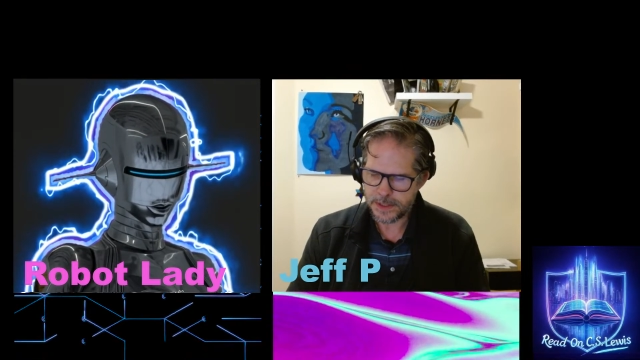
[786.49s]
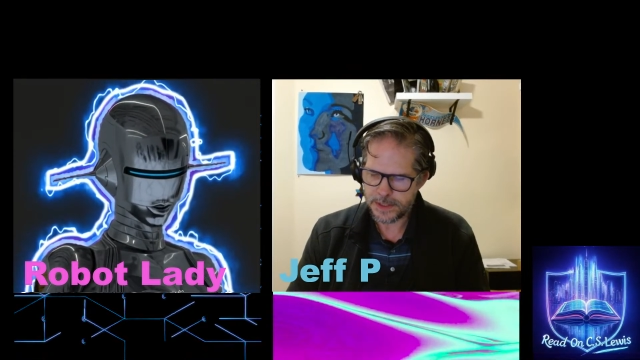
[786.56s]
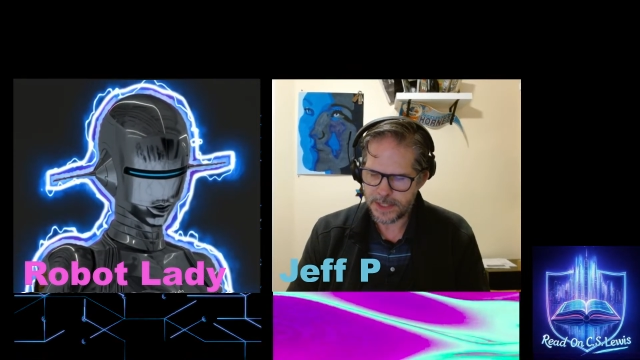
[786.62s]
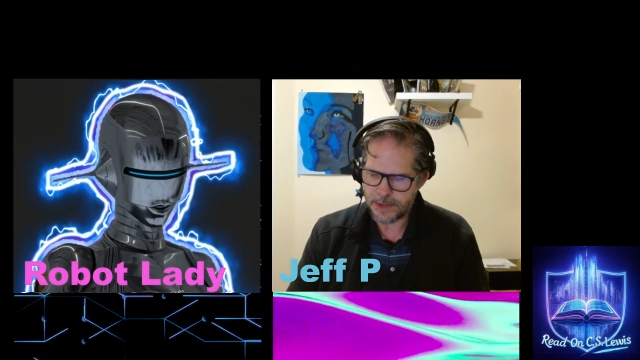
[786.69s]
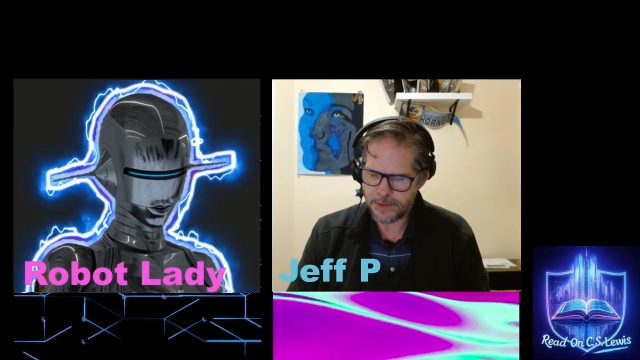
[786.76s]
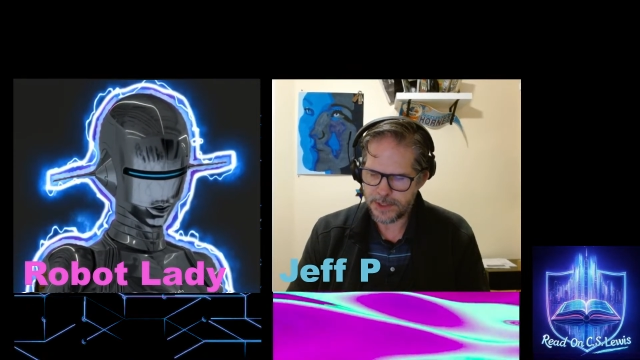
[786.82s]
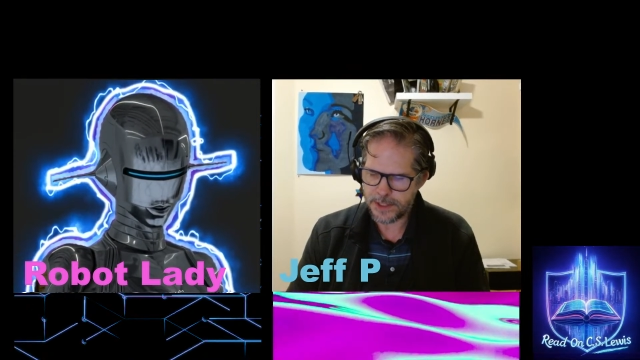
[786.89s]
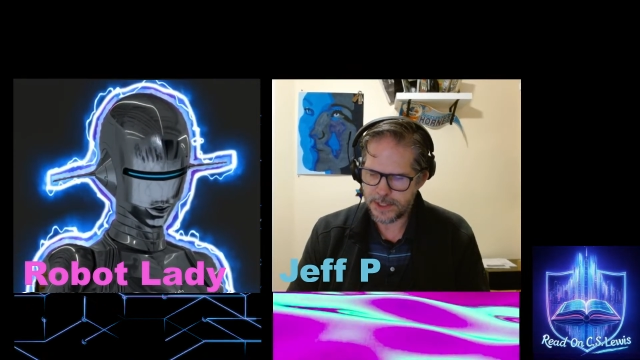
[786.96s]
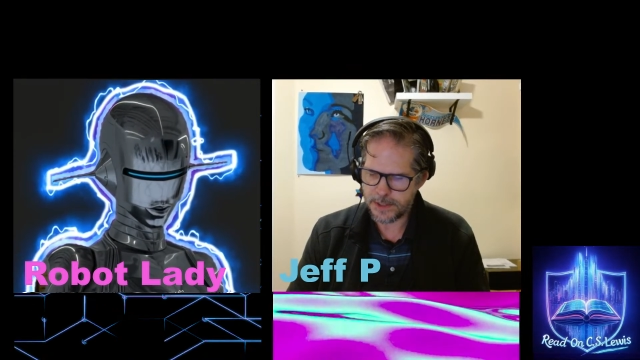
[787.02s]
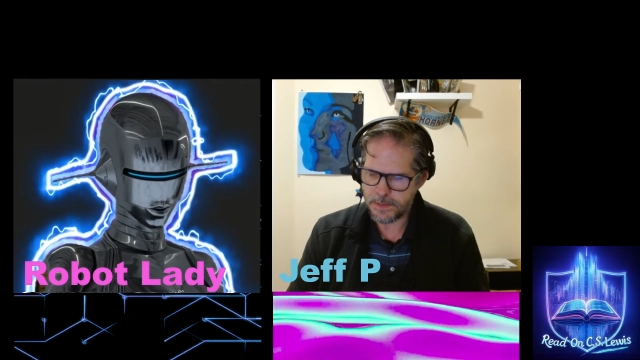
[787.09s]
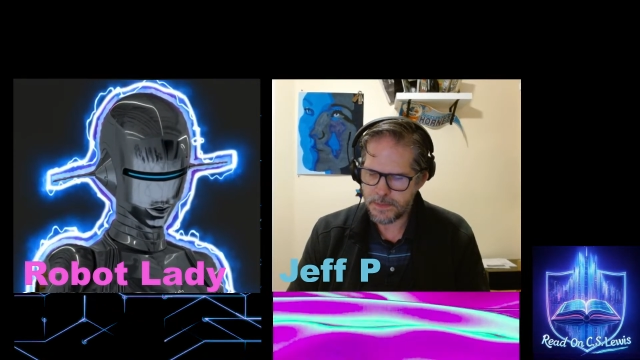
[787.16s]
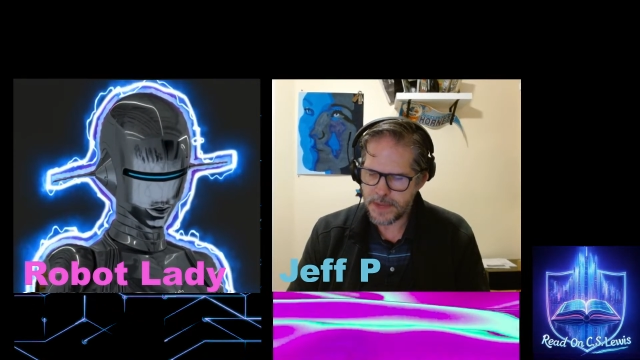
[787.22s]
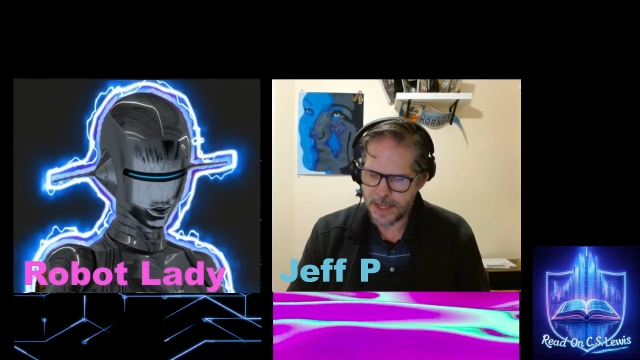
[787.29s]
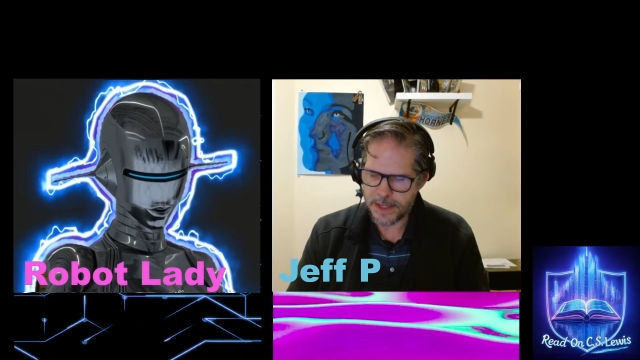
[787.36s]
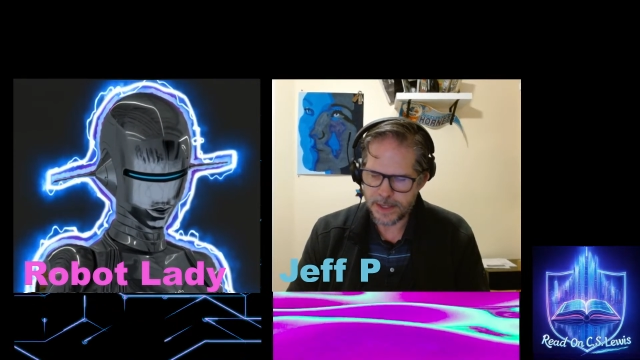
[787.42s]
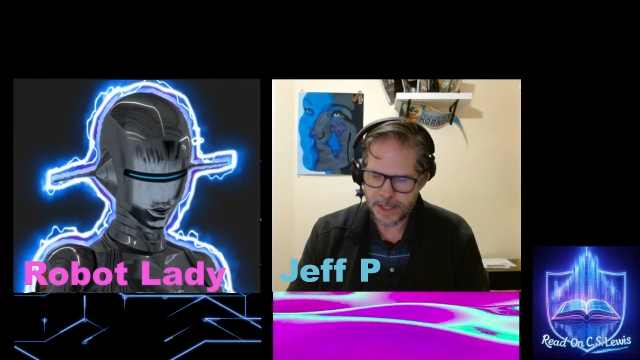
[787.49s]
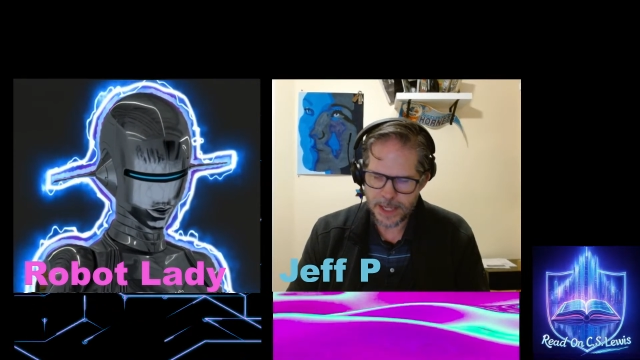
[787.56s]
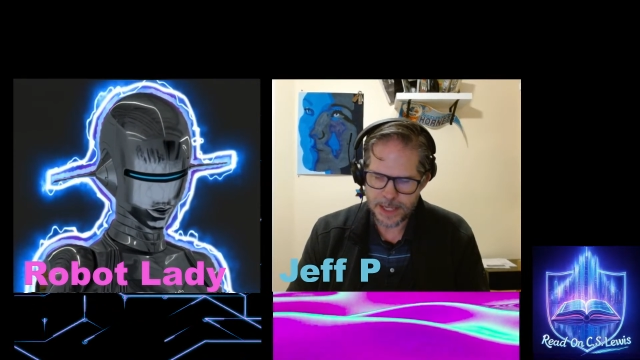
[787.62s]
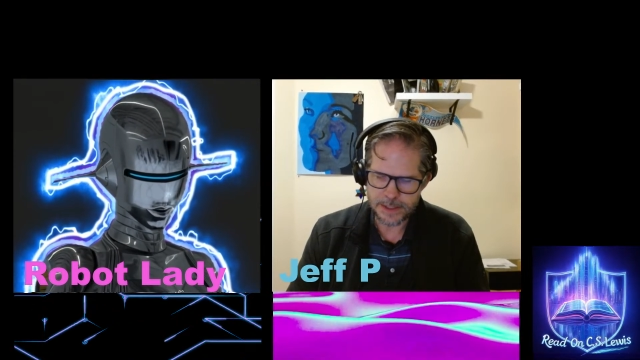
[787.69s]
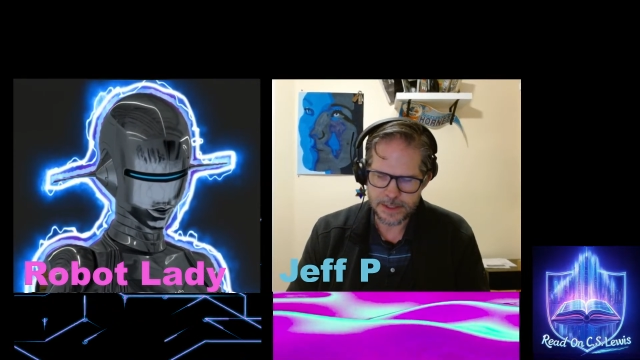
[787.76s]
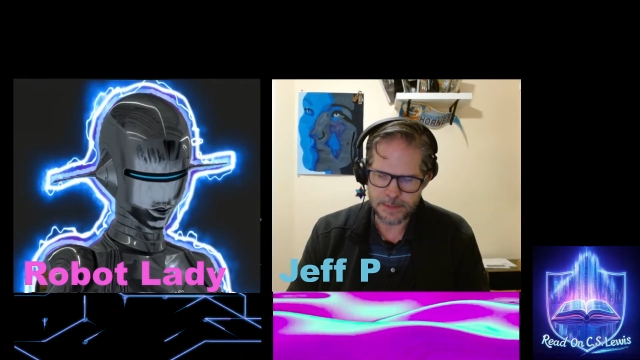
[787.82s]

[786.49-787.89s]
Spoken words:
sounded to me like